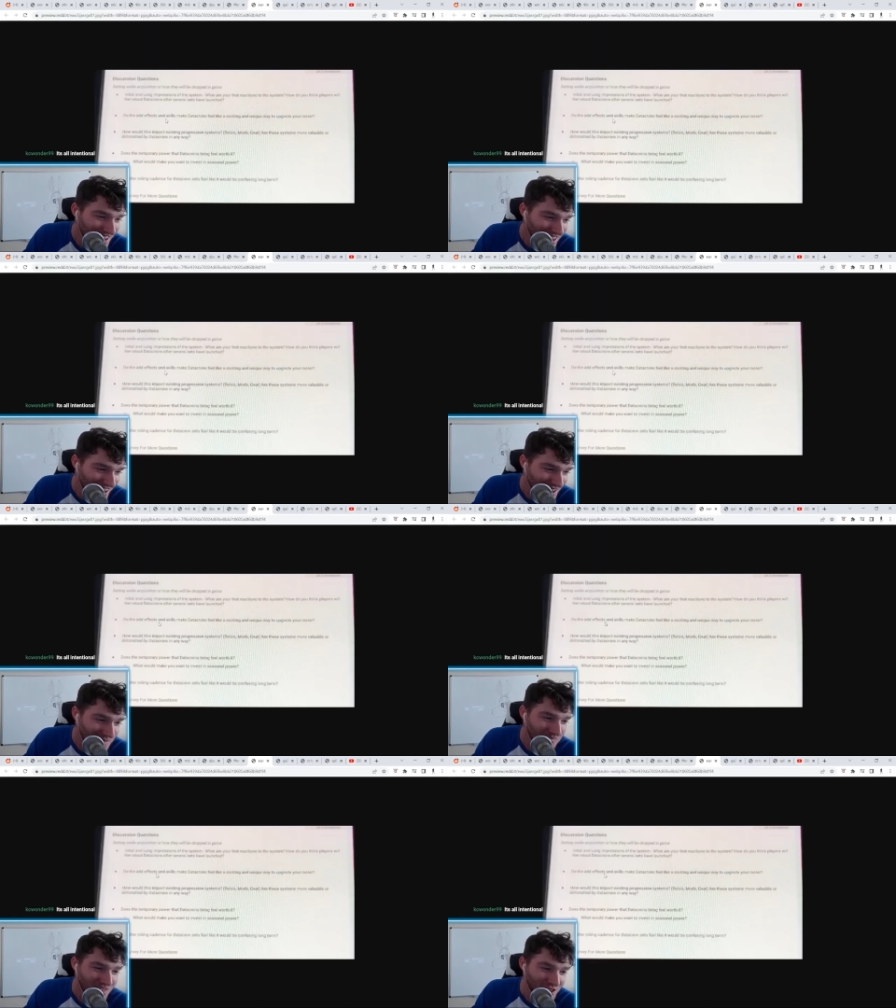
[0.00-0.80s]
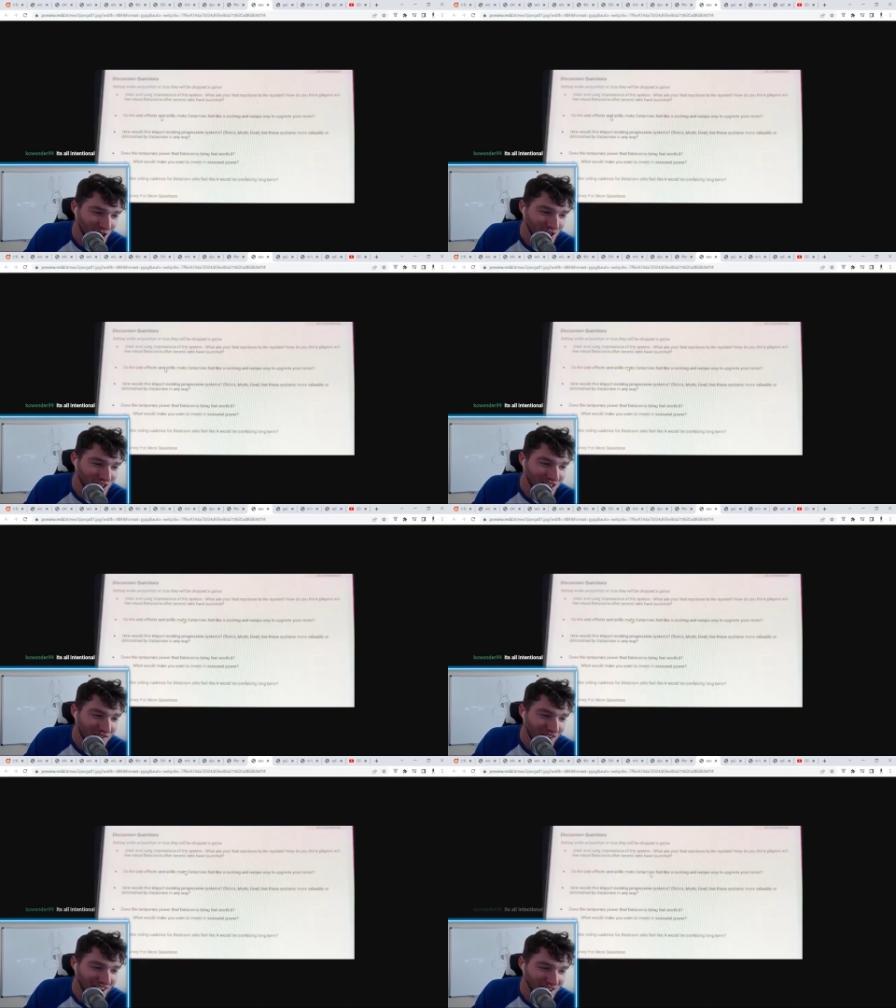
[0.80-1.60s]
Like, yeah. does the
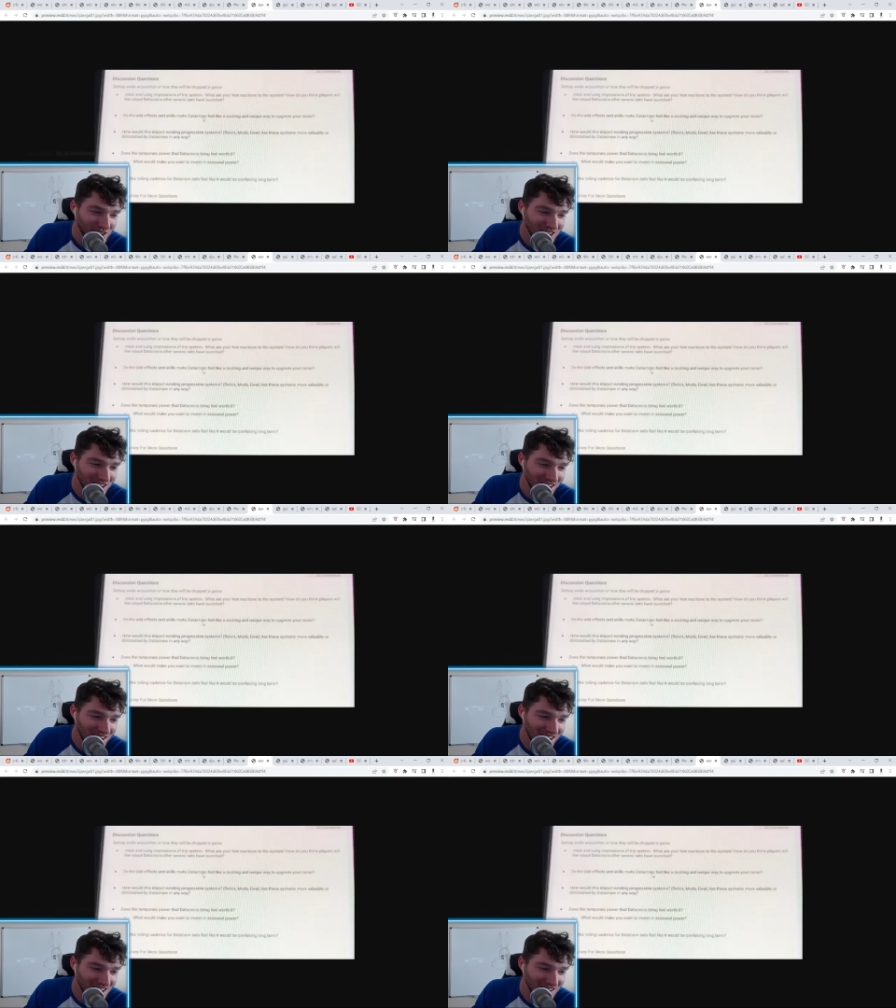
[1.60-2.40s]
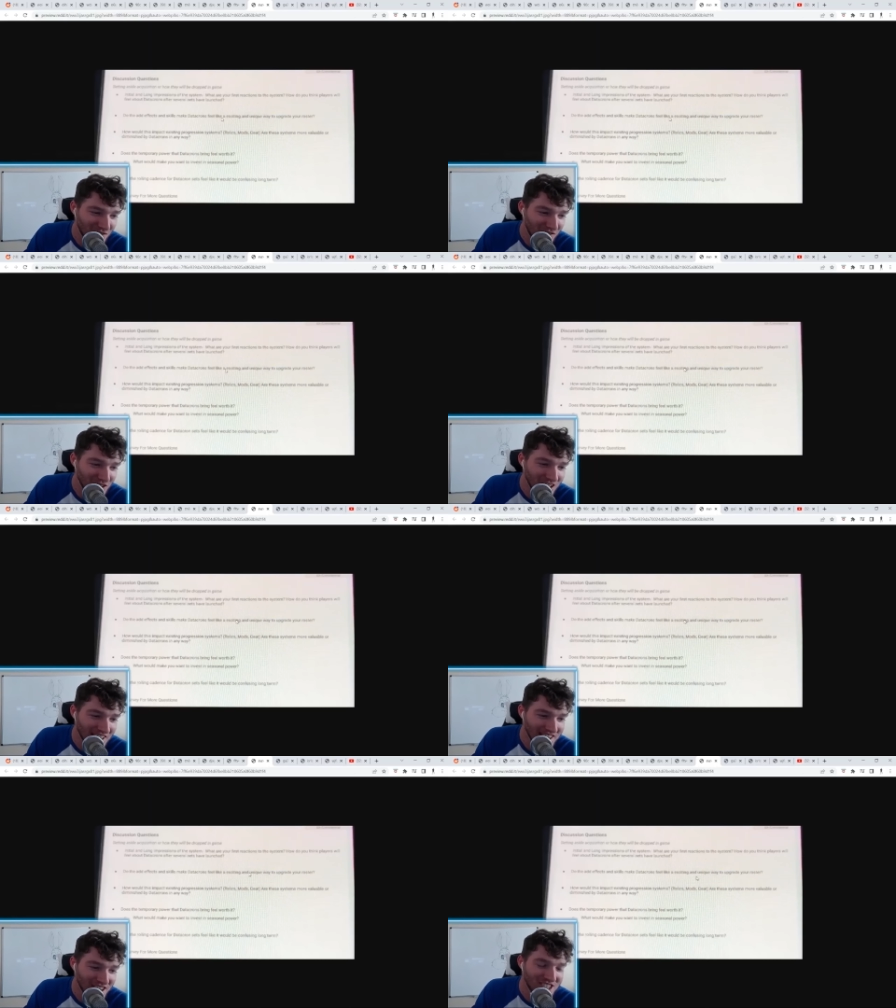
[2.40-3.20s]
effects uh, feel
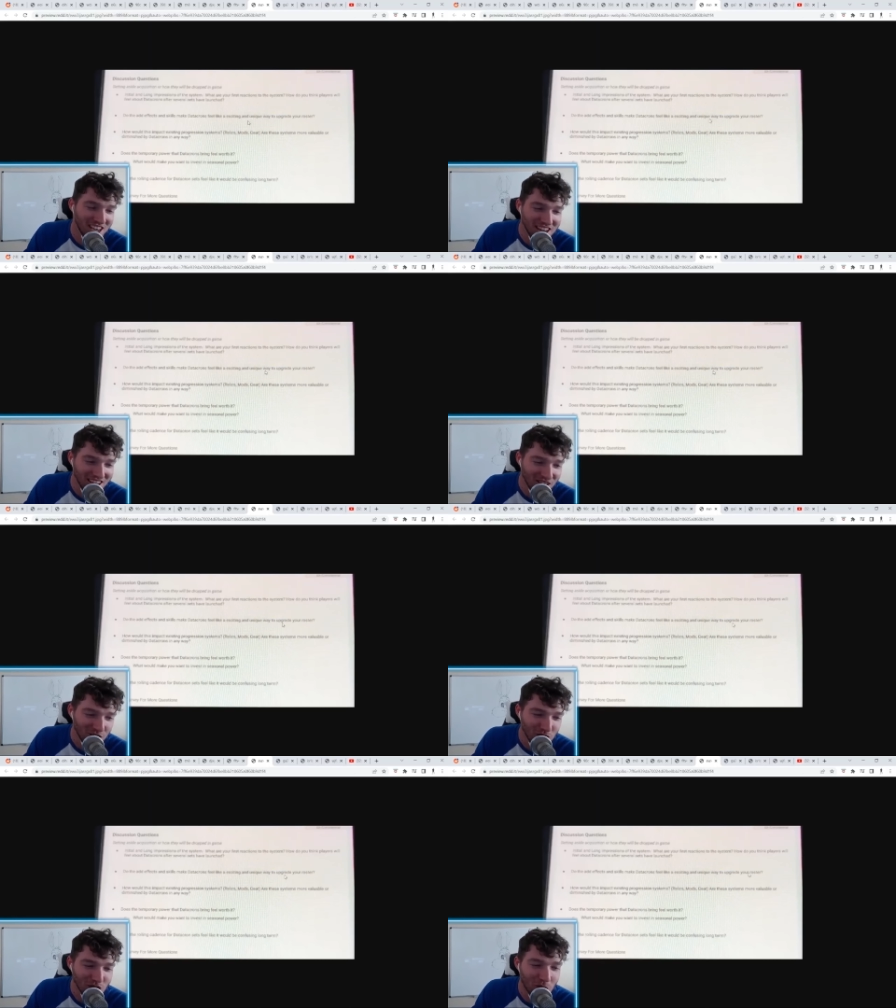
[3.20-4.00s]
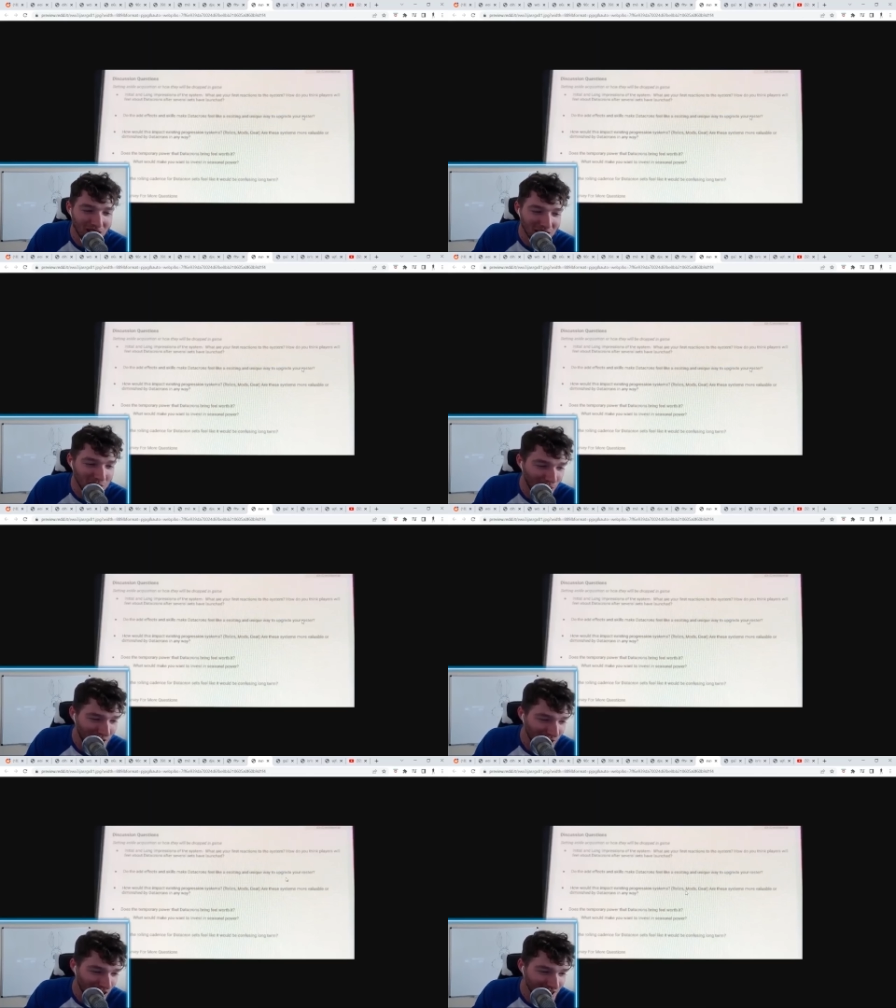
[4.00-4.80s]
like exciting and unique way to
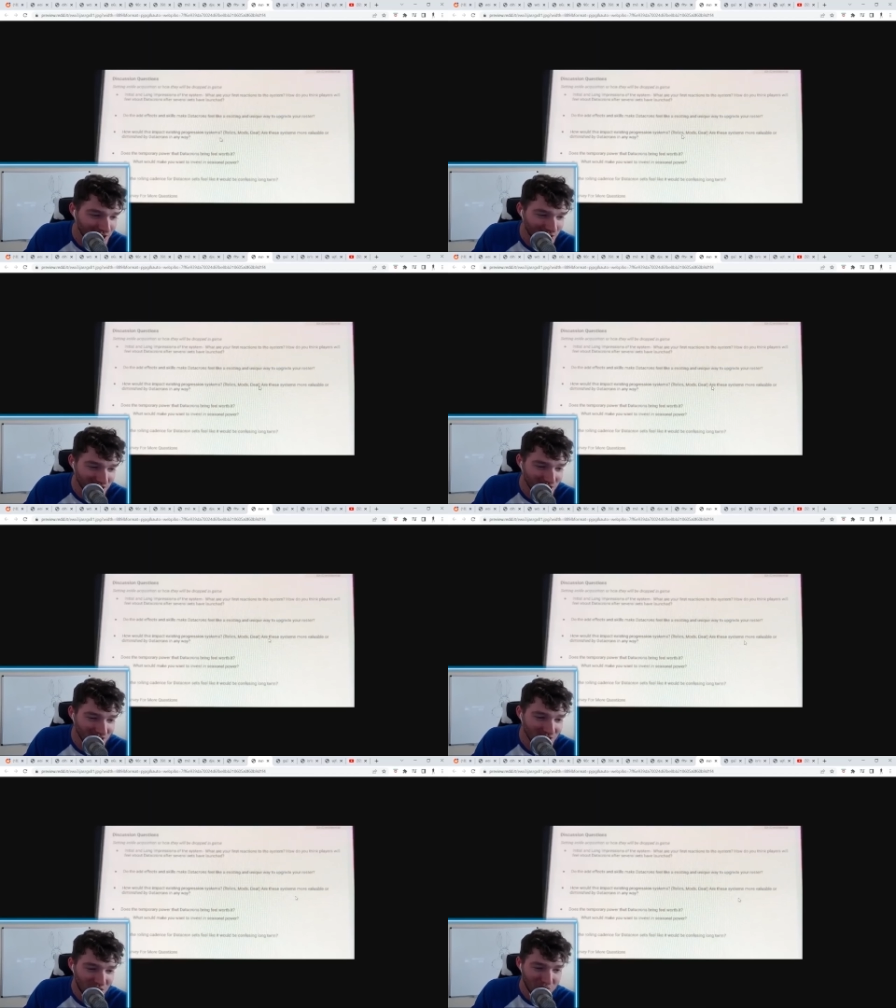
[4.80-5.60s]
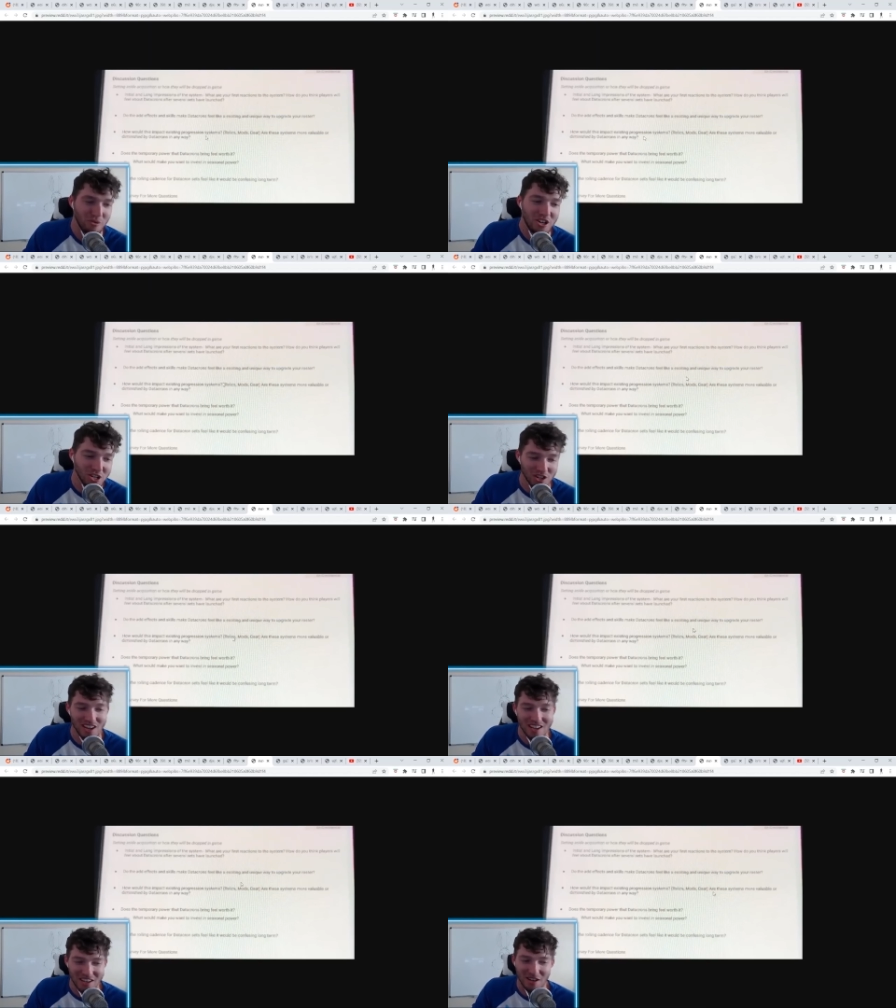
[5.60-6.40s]
upgrade your roster? Does this
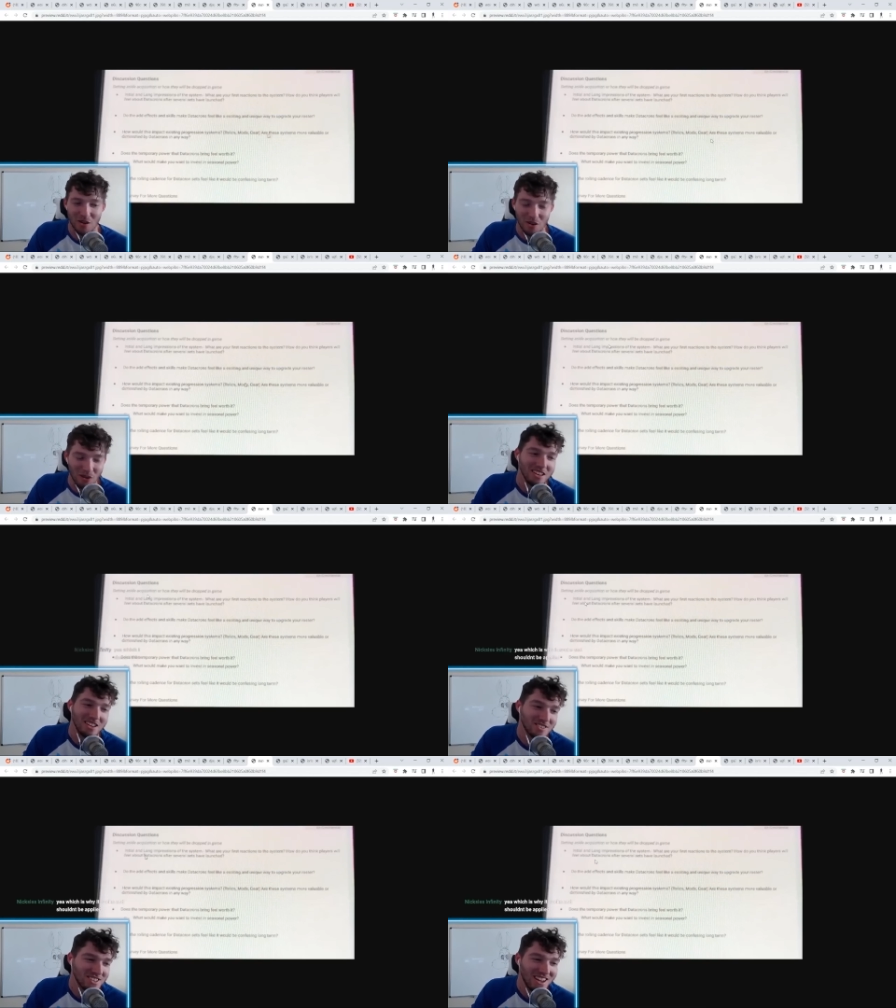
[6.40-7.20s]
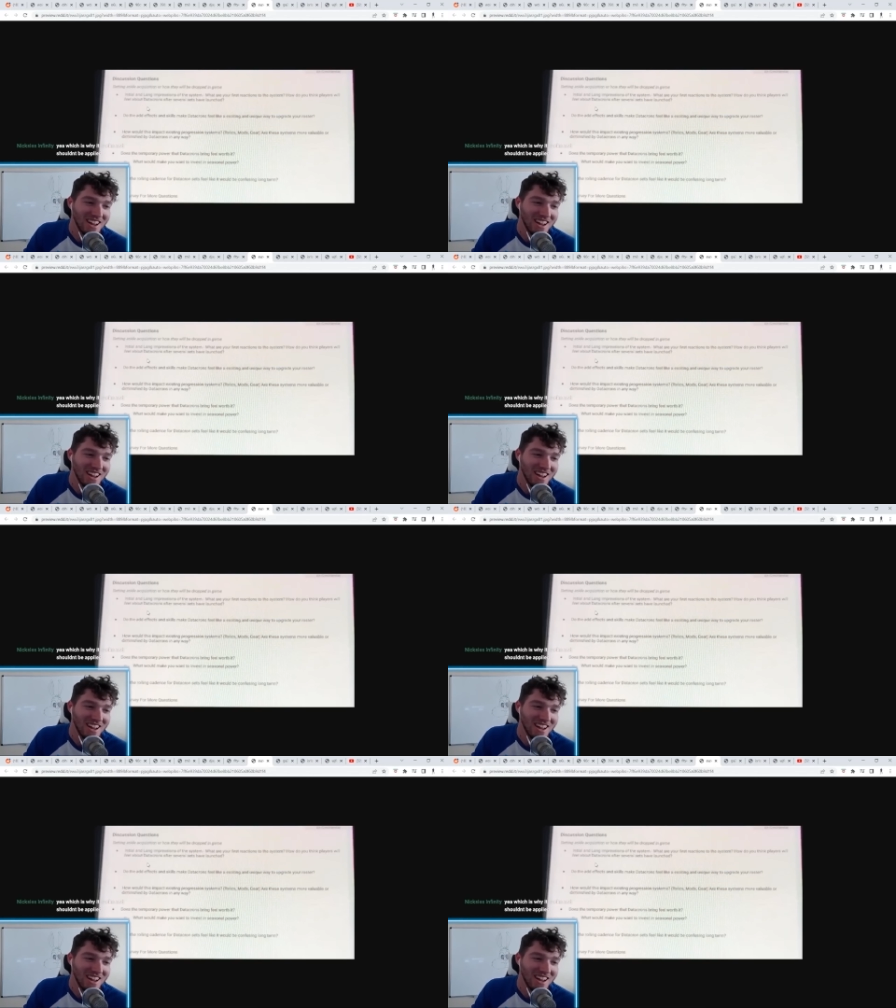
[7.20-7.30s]
depreciate gear and relics?